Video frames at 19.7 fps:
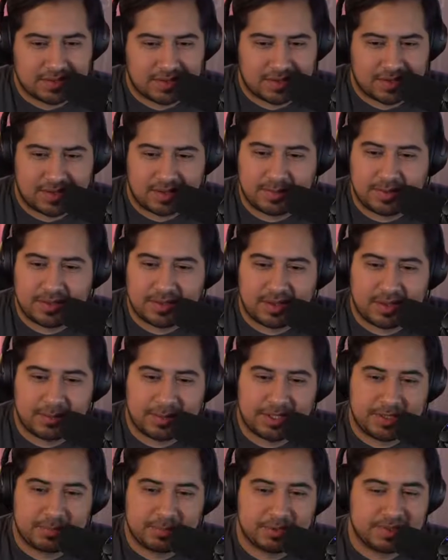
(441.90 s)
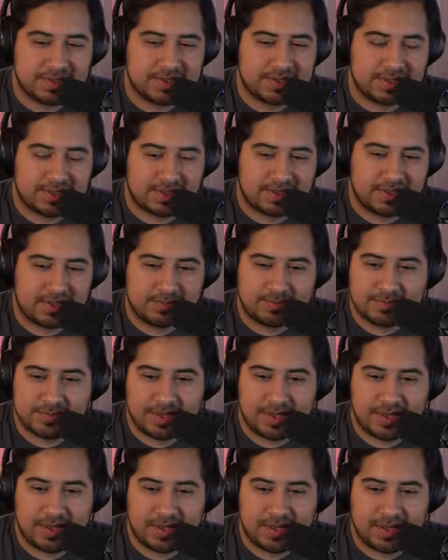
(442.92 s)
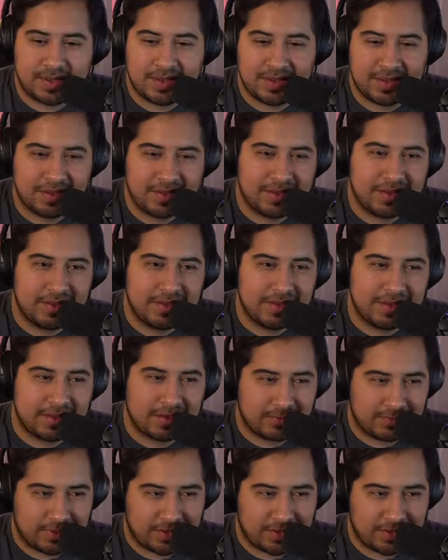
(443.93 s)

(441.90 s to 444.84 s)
All right, I'm about to boot this thing up. Here